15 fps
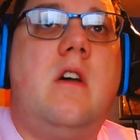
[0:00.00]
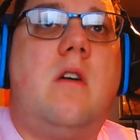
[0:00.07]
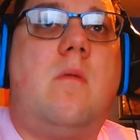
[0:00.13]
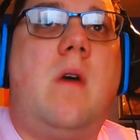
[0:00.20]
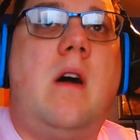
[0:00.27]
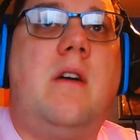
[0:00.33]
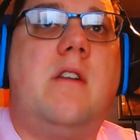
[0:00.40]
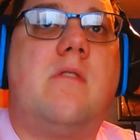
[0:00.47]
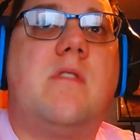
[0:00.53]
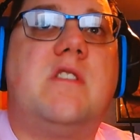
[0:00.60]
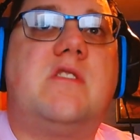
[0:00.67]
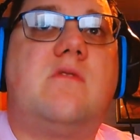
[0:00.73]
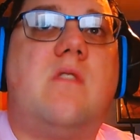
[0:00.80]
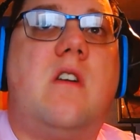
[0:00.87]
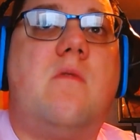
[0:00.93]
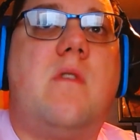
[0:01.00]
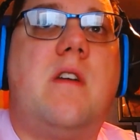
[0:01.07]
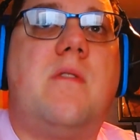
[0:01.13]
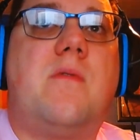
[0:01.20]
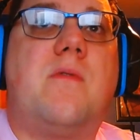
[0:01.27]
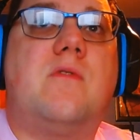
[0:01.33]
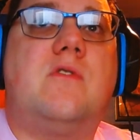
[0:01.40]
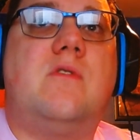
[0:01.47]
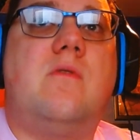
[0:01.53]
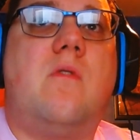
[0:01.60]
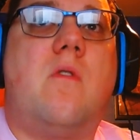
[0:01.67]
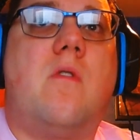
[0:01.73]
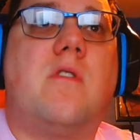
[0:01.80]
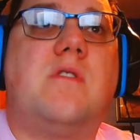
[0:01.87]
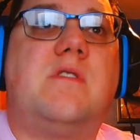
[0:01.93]
While at a restaurant waiting to
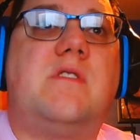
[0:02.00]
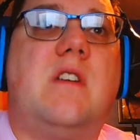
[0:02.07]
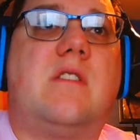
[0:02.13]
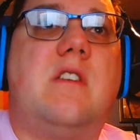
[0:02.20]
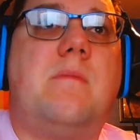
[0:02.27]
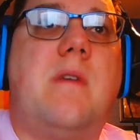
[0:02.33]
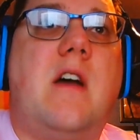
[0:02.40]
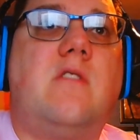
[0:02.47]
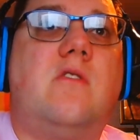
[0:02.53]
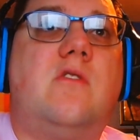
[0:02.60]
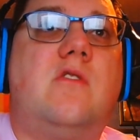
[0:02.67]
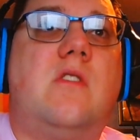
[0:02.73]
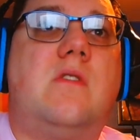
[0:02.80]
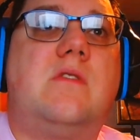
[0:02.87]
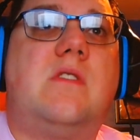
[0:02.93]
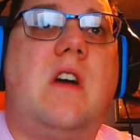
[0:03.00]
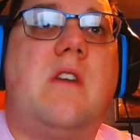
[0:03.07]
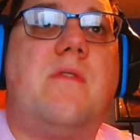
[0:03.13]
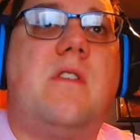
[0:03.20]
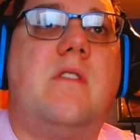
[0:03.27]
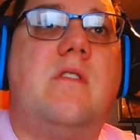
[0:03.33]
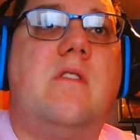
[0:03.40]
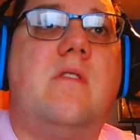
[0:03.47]
order something, Patrick shows off a